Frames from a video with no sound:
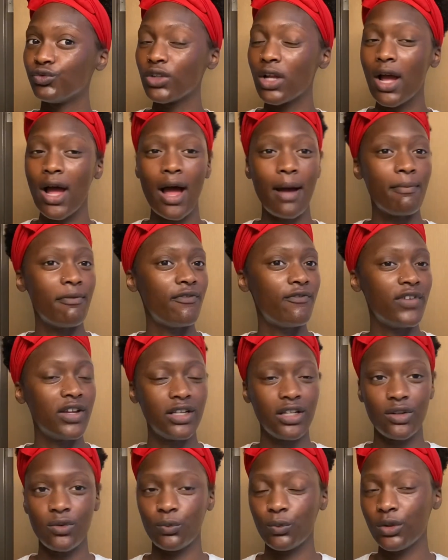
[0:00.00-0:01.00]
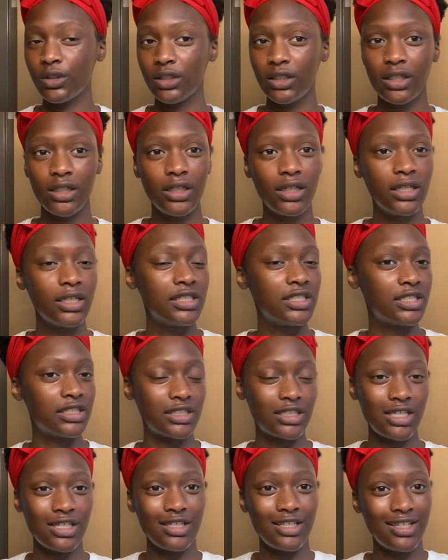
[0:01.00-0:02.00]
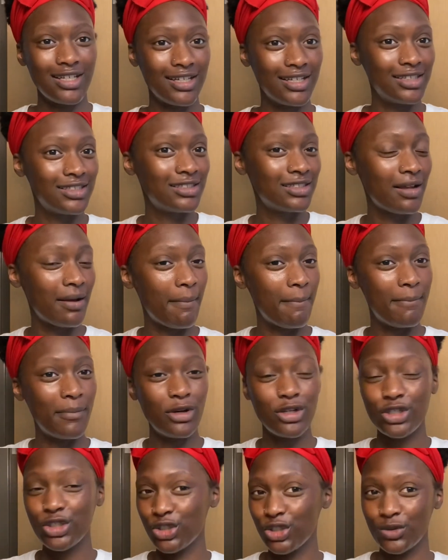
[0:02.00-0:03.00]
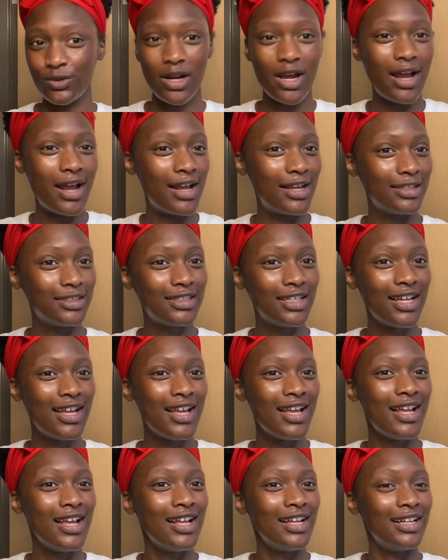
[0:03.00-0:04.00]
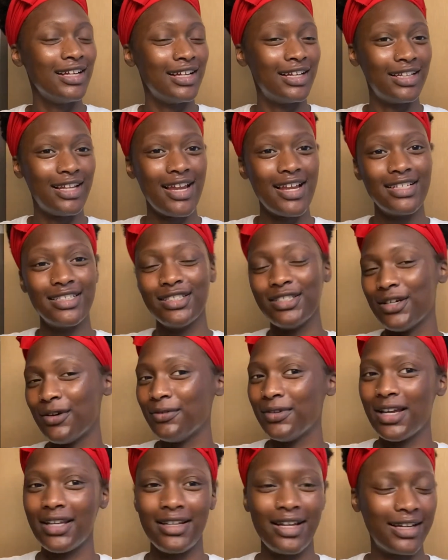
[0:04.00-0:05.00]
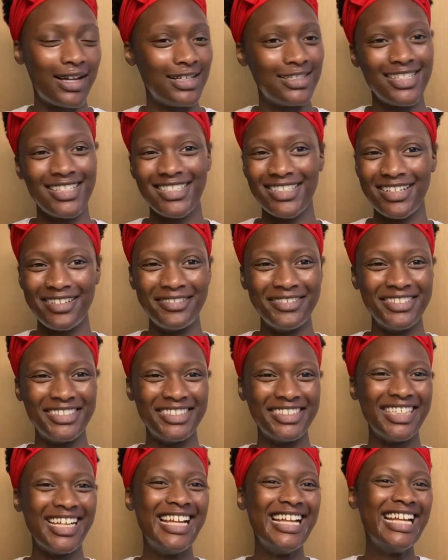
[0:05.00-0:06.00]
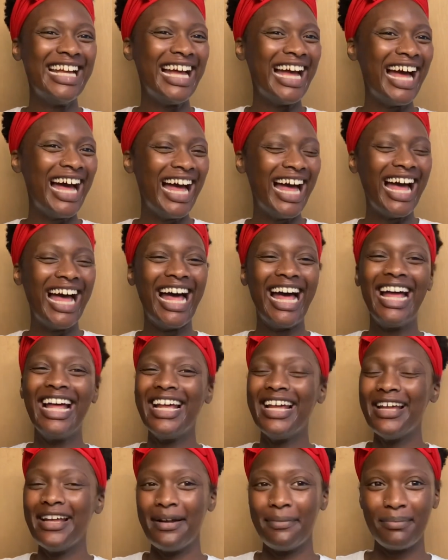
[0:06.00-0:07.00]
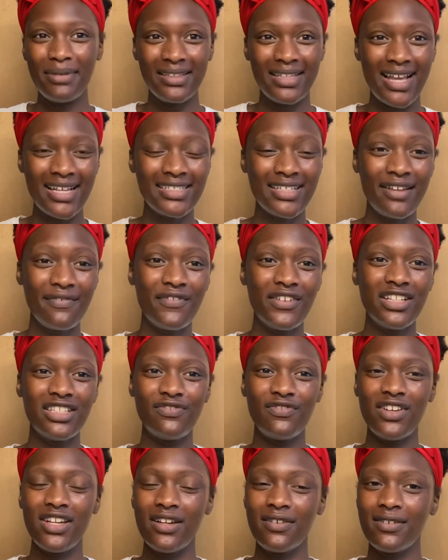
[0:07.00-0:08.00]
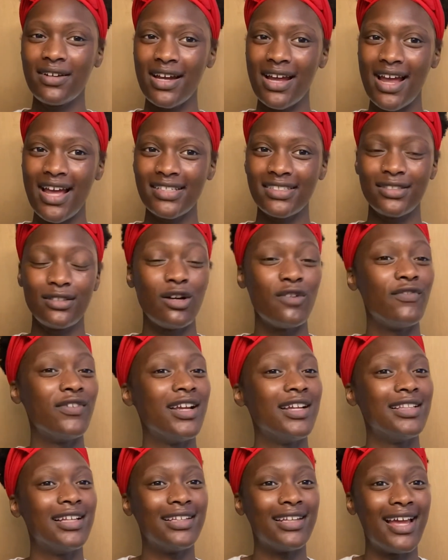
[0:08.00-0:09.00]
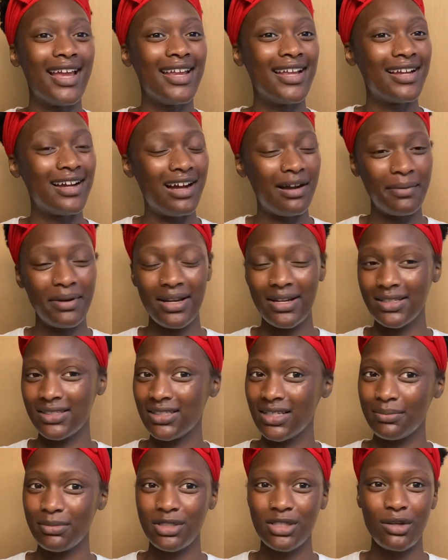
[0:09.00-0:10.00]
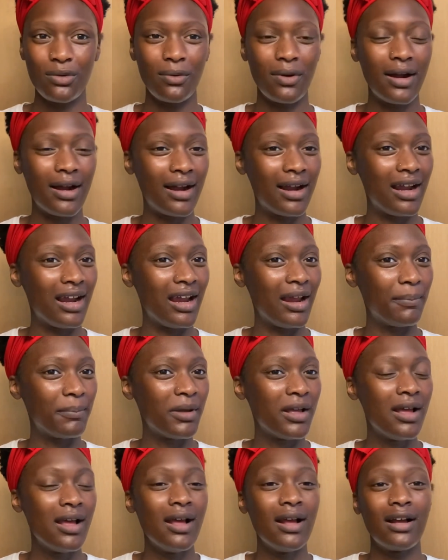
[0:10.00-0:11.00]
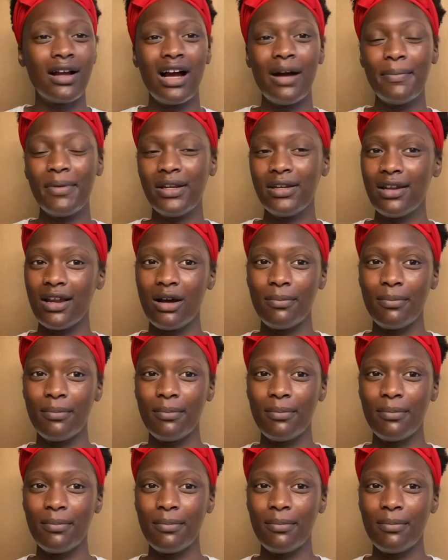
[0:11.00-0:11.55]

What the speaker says: I'm feeling really sun-kissed, moisturized, glazed donut like I just told you. But that's it for this video, guys. Don't forget to like, comment, and subscribe. Comment down